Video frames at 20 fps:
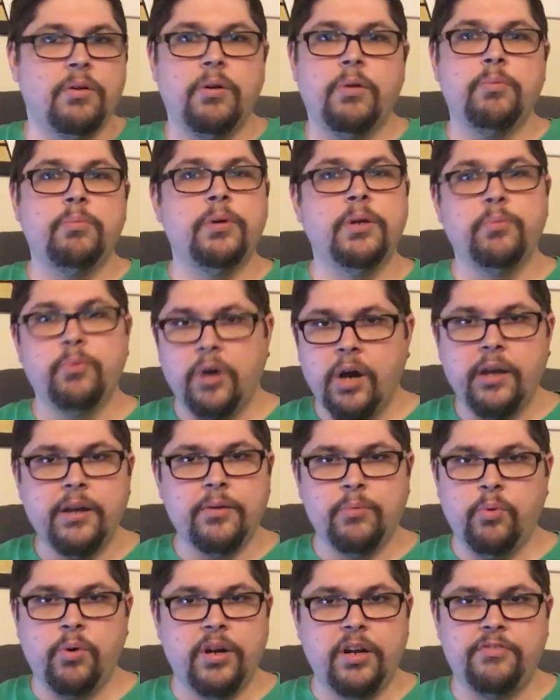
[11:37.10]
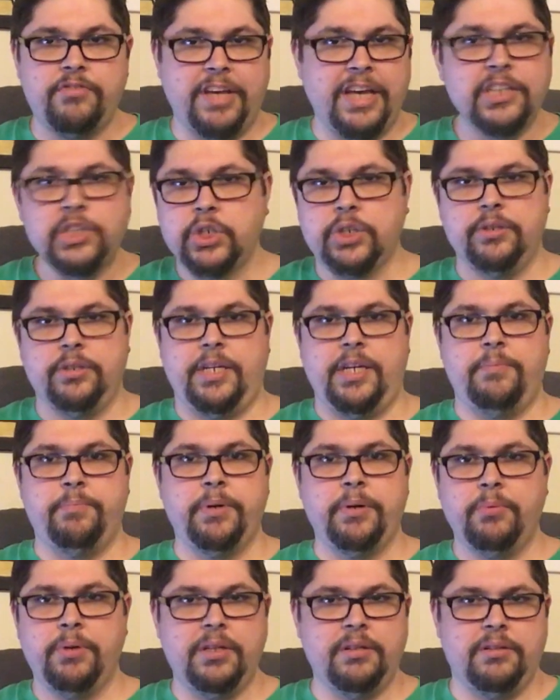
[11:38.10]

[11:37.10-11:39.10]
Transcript: we wanted one eventually, but